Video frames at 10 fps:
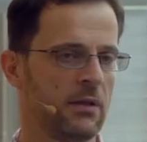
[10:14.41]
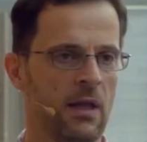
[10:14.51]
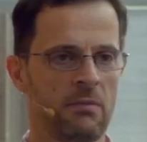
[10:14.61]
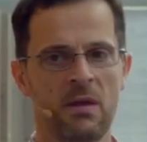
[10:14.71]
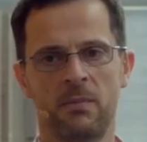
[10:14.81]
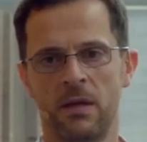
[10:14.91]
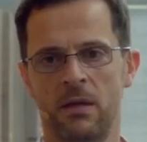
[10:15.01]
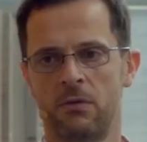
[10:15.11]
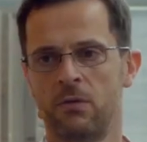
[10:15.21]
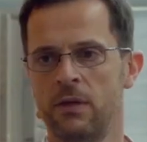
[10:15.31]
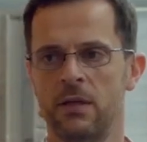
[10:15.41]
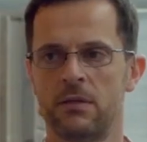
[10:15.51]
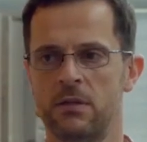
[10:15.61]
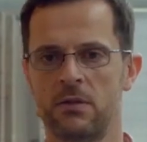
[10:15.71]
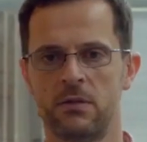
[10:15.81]
And maybe in 2
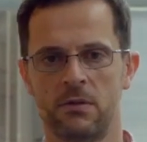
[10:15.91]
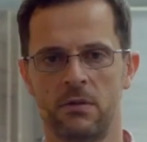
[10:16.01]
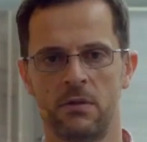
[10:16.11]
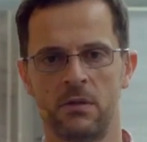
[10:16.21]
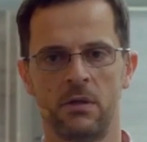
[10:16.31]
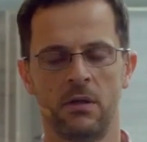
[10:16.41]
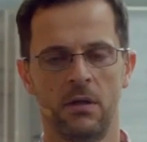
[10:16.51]
years, your